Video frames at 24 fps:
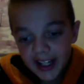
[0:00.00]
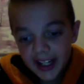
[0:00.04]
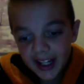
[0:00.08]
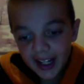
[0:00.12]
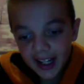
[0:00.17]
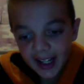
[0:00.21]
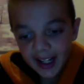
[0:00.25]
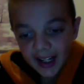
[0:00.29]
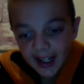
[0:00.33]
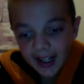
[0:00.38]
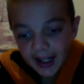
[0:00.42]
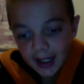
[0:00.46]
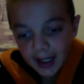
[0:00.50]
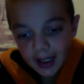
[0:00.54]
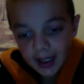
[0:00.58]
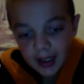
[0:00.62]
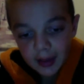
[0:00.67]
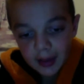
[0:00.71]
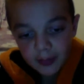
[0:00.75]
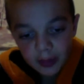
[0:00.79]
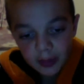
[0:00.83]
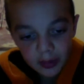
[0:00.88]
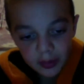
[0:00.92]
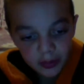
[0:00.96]

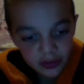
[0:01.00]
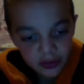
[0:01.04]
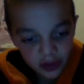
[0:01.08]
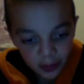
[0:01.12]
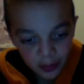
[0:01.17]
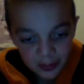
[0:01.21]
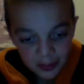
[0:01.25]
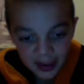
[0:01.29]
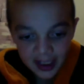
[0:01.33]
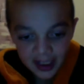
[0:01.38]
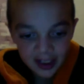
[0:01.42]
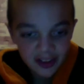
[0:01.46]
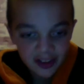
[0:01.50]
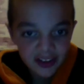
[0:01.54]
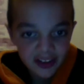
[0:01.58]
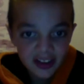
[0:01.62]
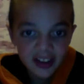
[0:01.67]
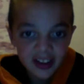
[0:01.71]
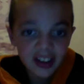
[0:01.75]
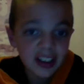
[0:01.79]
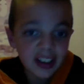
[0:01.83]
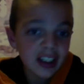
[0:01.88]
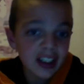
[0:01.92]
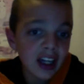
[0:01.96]
We were
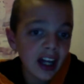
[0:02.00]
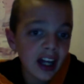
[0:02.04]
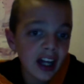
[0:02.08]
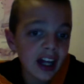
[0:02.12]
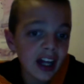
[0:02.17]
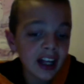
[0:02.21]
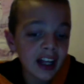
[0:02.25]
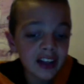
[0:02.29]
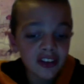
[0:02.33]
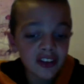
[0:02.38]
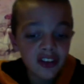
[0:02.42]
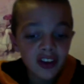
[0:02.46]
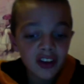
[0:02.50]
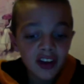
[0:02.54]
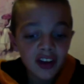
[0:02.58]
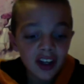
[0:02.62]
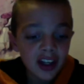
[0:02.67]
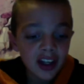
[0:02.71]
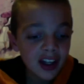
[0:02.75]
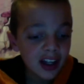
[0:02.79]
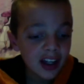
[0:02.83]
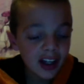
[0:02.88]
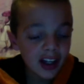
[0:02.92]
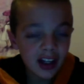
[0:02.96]
dominating, and
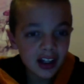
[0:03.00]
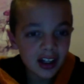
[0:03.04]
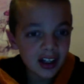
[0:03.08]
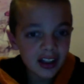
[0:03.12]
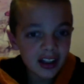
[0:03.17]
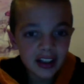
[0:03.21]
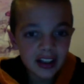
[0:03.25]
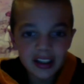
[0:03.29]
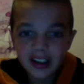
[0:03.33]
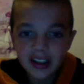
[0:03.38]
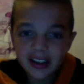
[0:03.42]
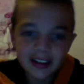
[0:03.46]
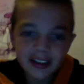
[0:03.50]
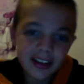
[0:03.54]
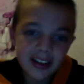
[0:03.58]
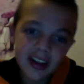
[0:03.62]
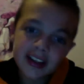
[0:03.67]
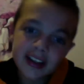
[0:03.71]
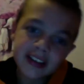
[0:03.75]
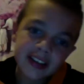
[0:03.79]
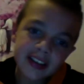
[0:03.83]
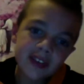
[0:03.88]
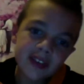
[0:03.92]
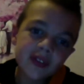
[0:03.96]

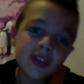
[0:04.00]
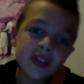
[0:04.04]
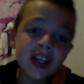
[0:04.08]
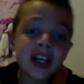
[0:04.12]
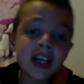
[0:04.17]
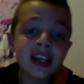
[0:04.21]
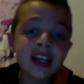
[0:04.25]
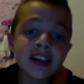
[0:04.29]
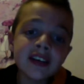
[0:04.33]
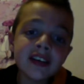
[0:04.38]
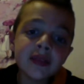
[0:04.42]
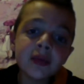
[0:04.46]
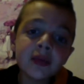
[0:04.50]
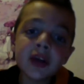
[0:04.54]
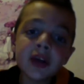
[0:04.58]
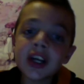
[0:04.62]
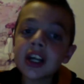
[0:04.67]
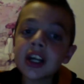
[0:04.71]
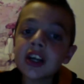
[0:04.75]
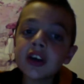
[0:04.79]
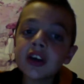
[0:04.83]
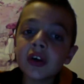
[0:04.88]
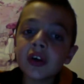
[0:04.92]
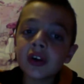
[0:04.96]
it didn't
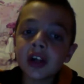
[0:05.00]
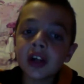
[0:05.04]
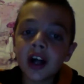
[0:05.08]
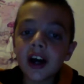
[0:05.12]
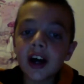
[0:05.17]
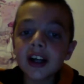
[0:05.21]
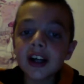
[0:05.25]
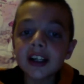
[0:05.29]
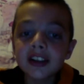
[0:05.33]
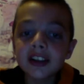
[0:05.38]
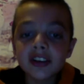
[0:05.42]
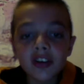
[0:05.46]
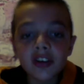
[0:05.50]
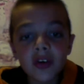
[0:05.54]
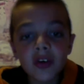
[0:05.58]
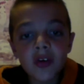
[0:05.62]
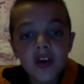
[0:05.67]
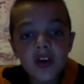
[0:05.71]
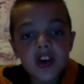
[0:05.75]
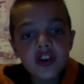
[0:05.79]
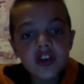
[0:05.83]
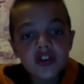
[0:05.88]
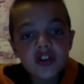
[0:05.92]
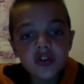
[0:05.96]
really look like
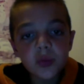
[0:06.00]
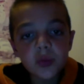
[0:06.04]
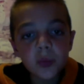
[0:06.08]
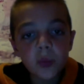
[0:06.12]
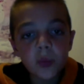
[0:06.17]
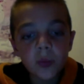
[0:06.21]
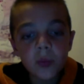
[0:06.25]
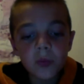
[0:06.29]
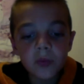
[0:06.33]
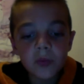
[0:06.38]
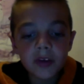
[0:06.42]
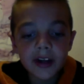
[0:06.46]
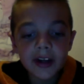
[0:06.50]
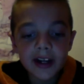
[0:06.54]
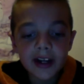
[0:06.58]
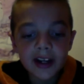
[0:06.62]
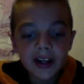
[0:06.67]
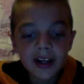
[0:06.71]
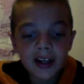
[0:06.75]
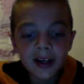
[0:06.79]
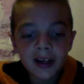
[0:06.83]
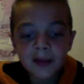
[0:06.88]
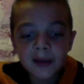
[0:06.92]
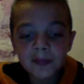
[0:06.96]
Norwich
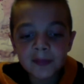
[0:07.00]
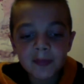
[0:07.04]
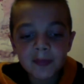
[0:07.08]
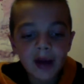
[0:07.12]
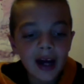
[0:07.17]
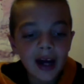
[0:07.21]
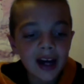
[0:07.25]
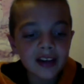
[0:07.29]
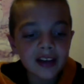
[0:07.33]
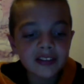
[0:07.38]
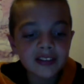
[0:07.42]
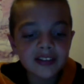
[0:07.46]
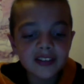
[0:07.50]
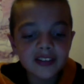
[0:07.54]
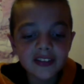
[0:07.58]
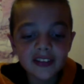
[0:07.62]
had